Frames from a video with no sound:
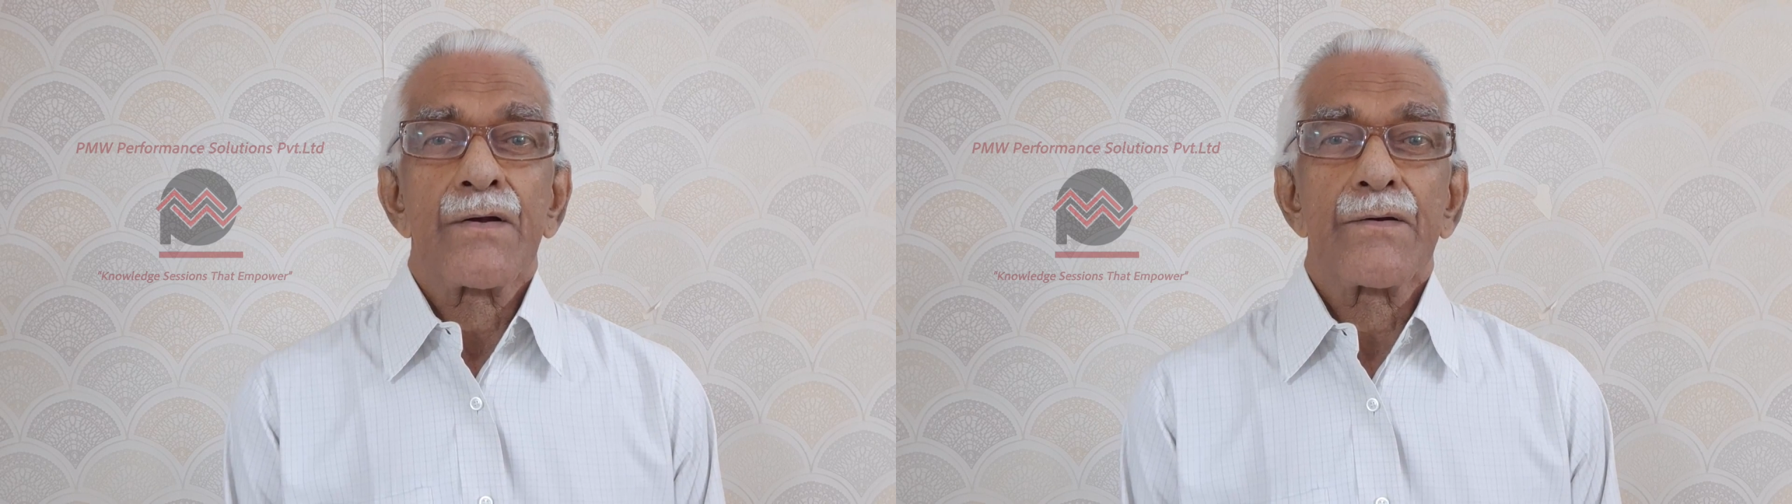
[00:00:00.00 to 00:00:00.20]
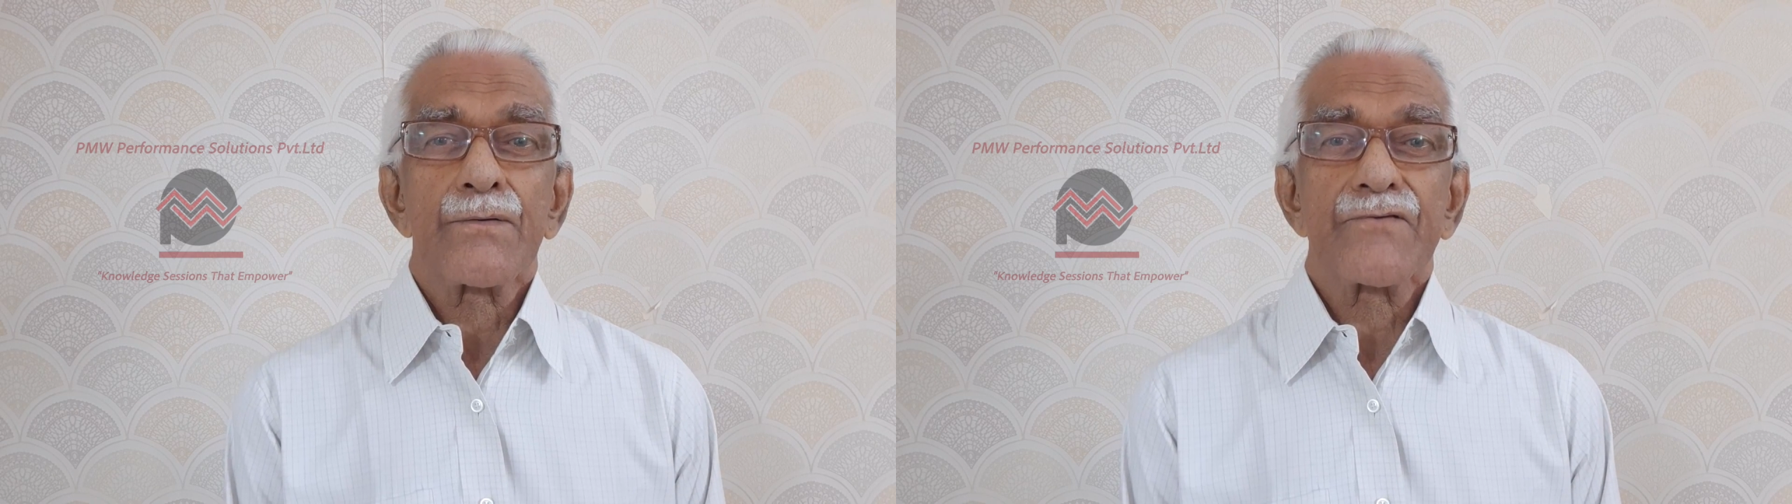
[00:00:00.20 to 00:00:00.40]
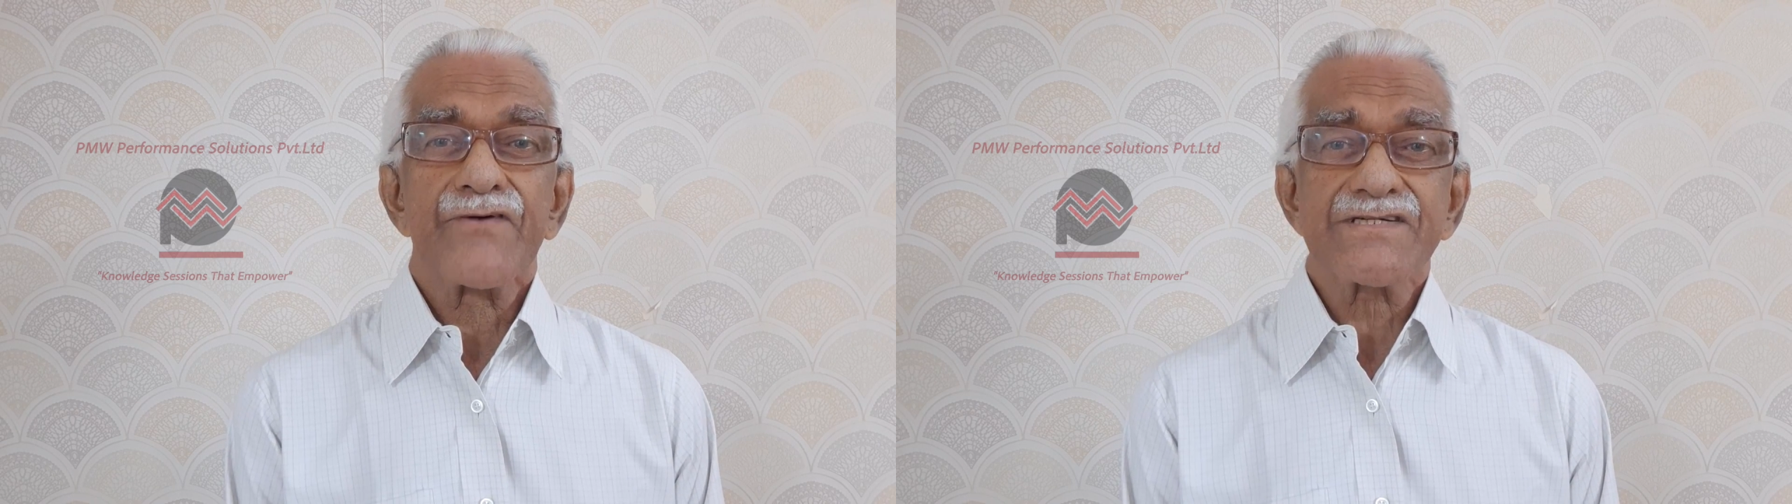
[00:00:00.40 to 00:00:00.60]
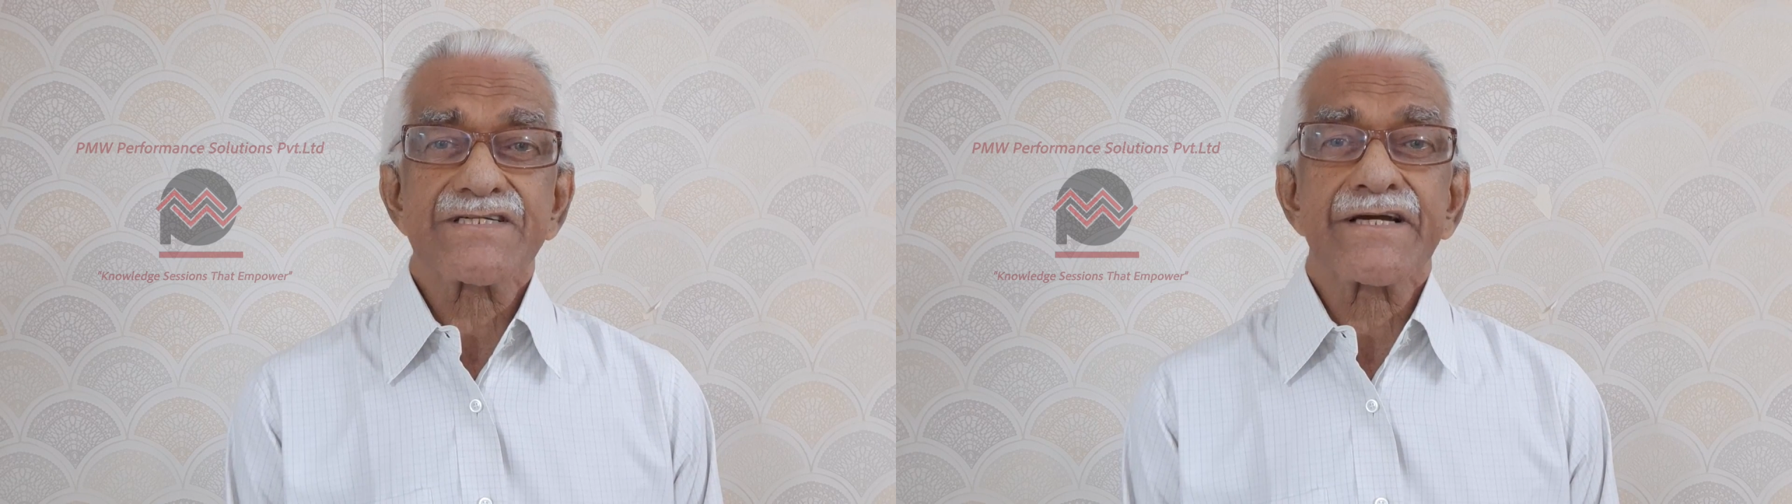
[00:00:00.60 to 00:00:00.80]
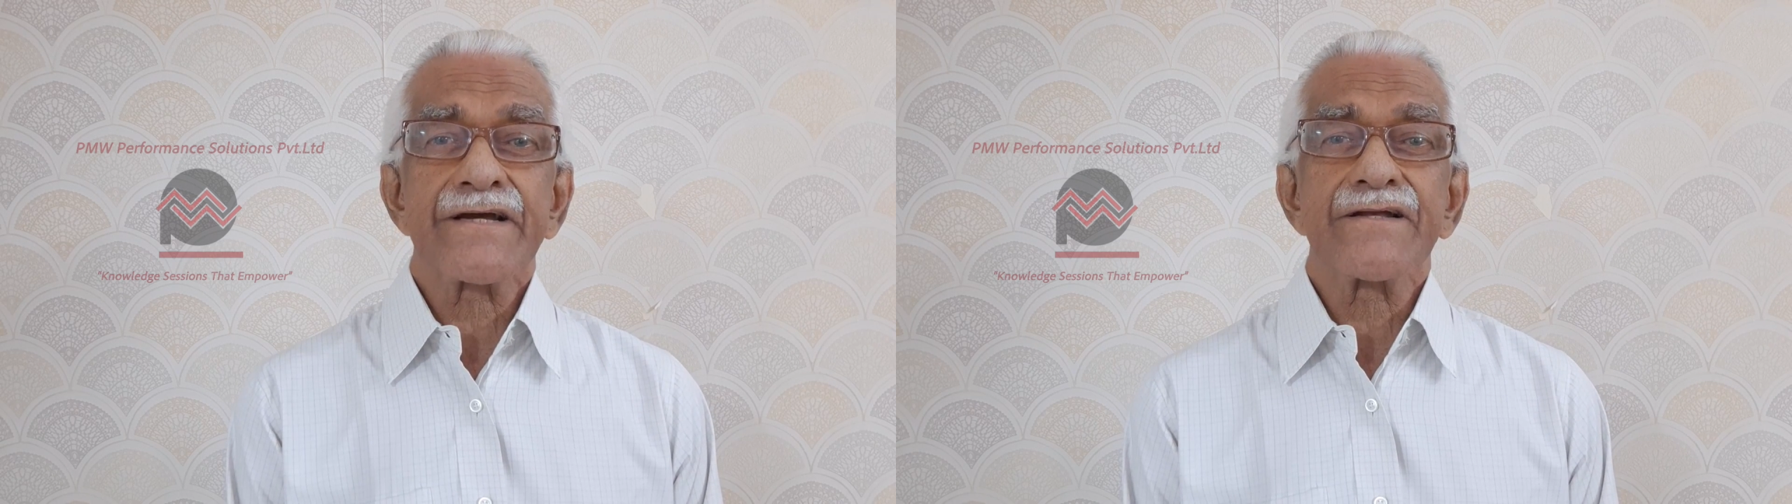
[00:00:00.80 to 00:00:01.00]
Now, the first
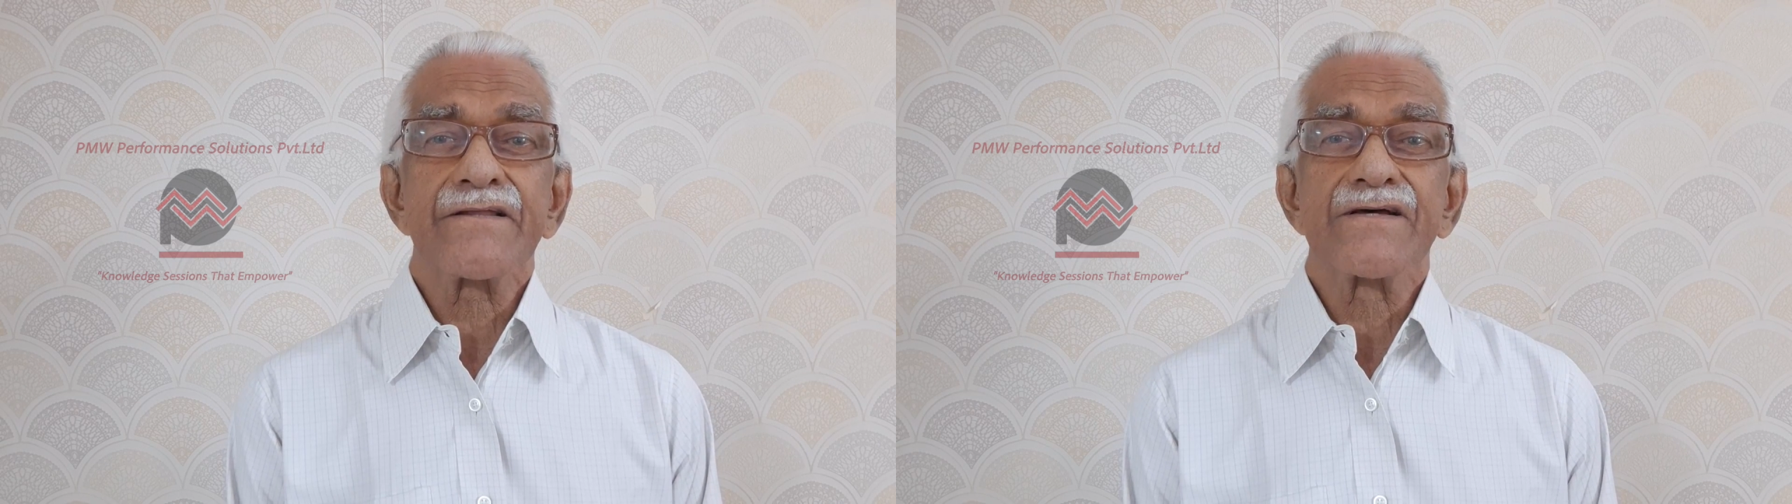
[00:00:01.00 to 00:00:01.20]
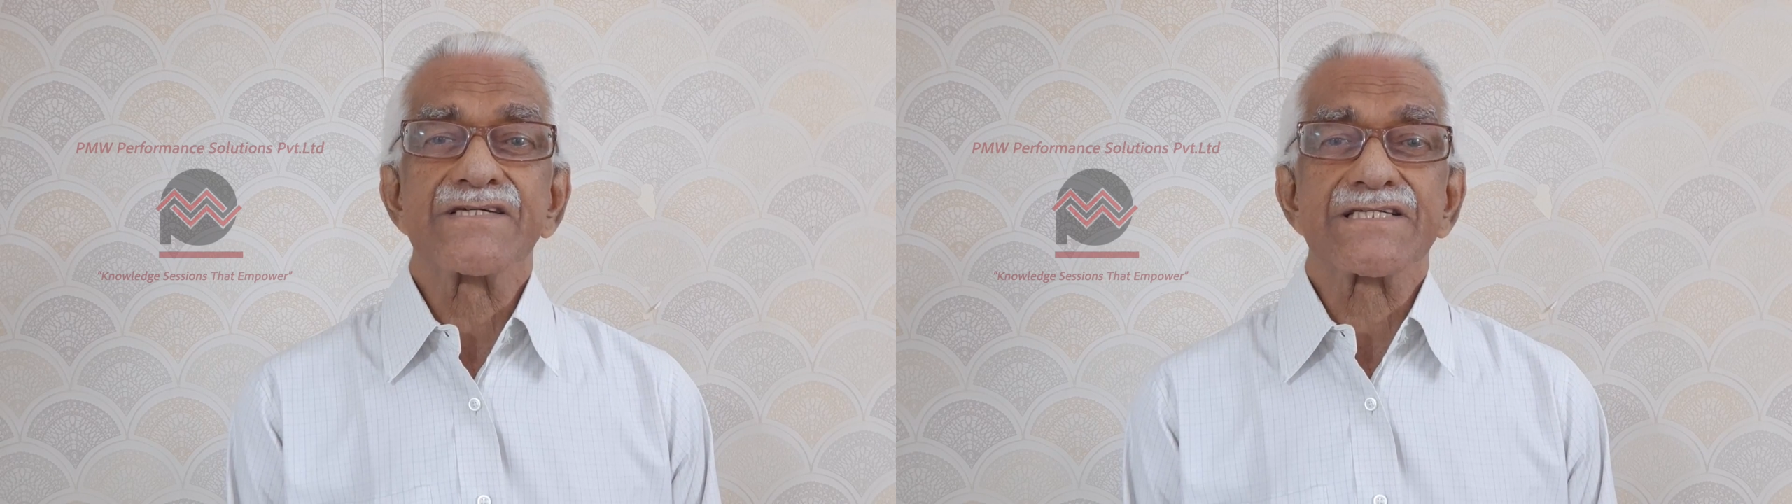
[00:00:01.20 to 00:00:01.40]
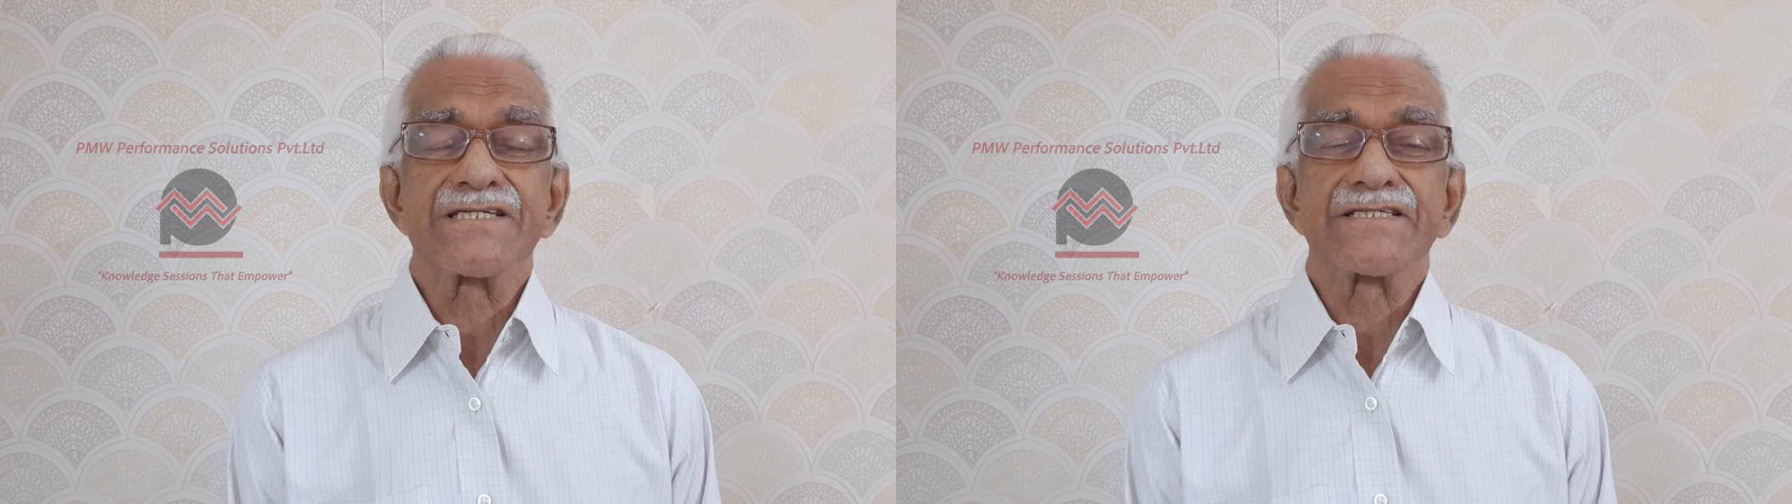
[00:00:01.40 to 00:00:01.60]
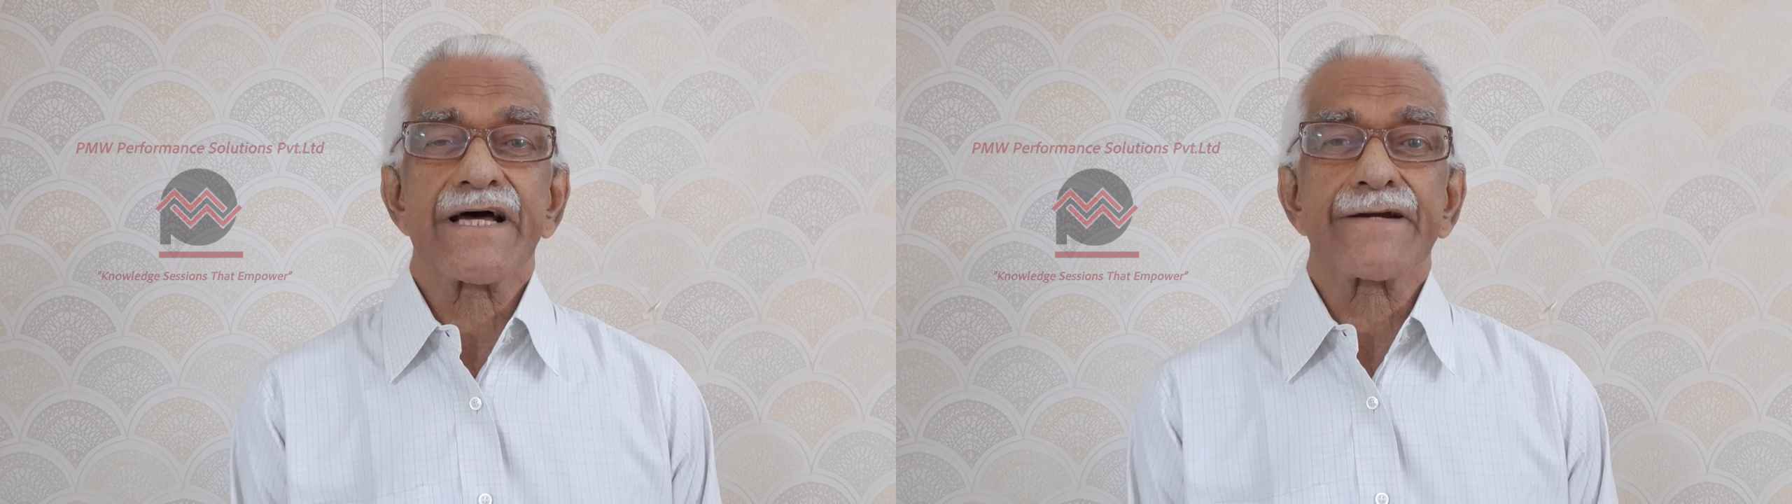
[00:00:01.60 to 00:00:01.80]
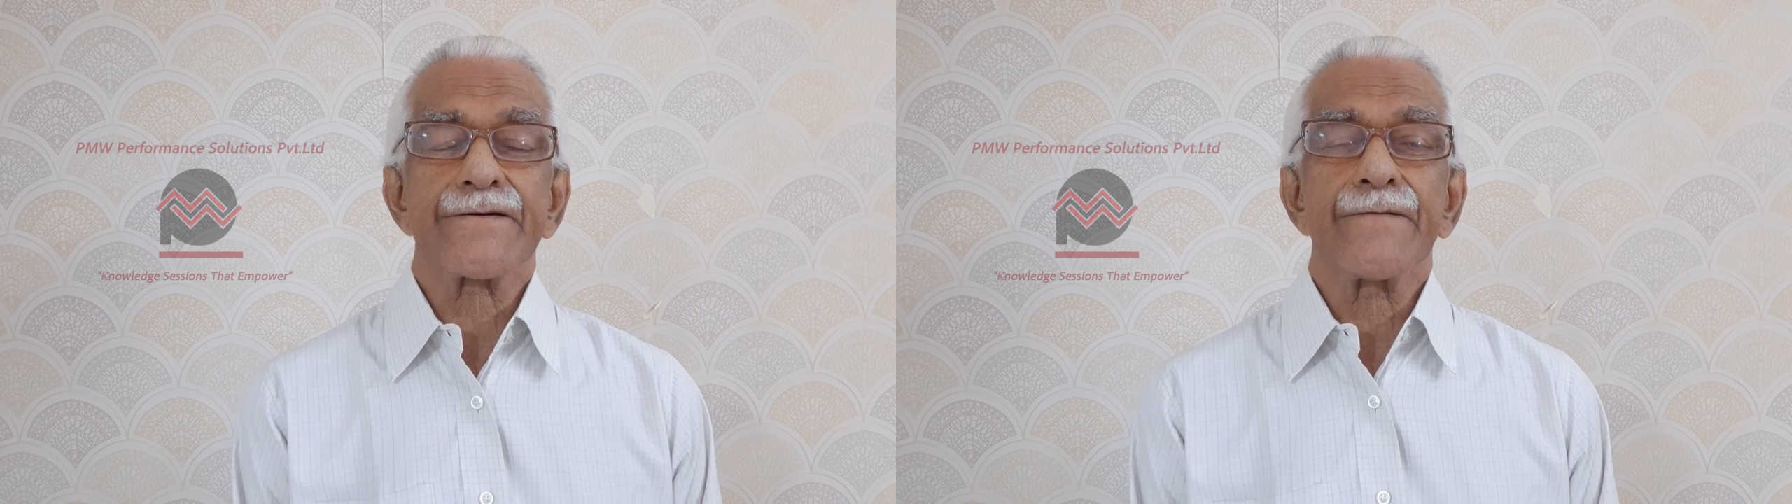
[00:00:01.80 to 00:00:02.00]
thing in this is
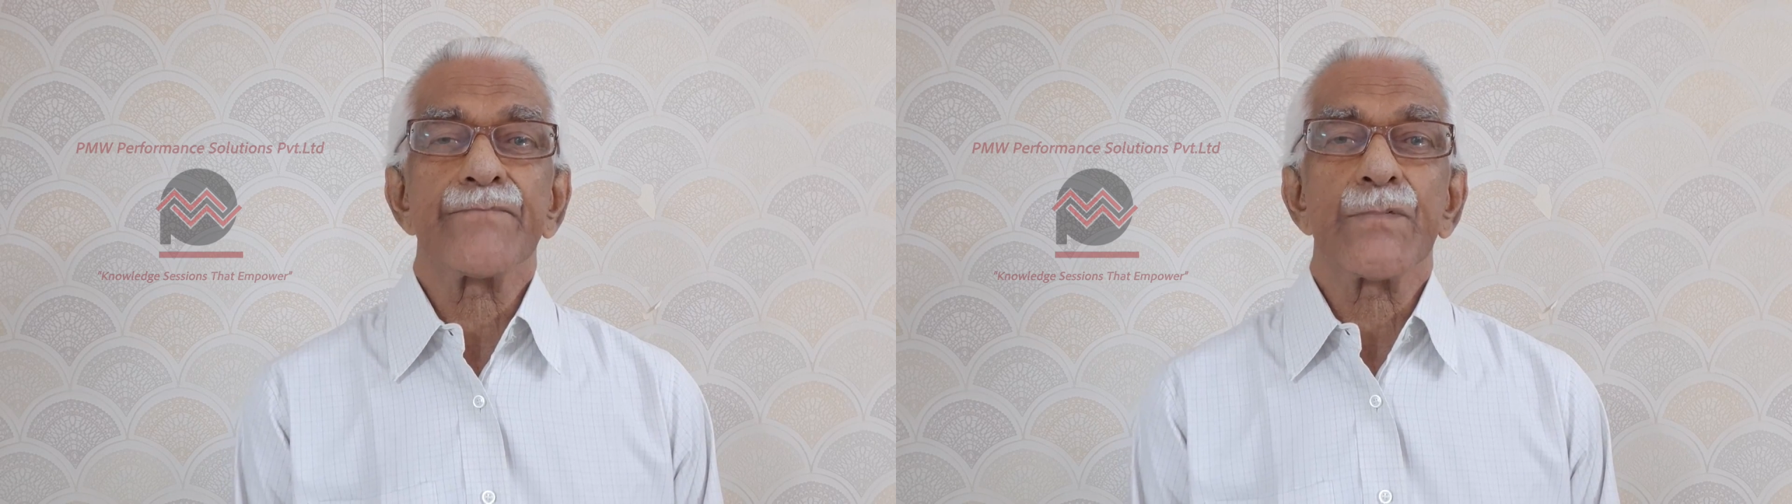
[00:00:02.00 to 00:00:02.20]
that